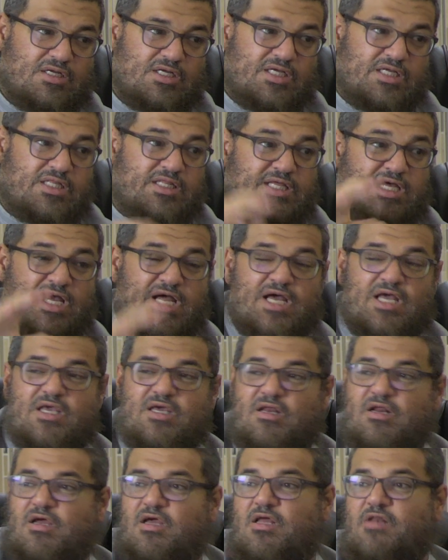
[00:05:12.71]
In the
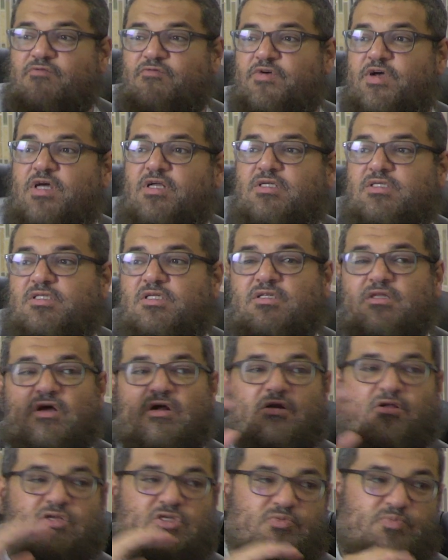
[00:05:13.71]
akhirah, hellfire is the
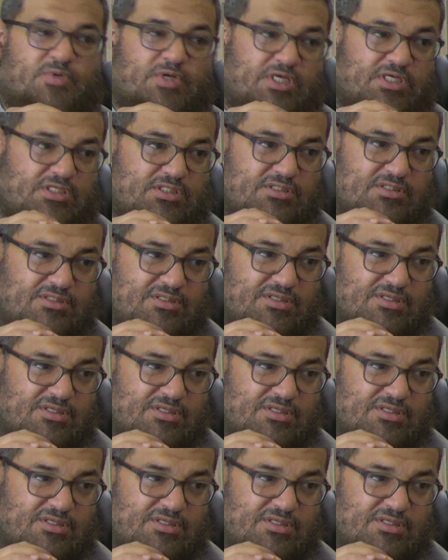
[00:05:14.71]
darkest place.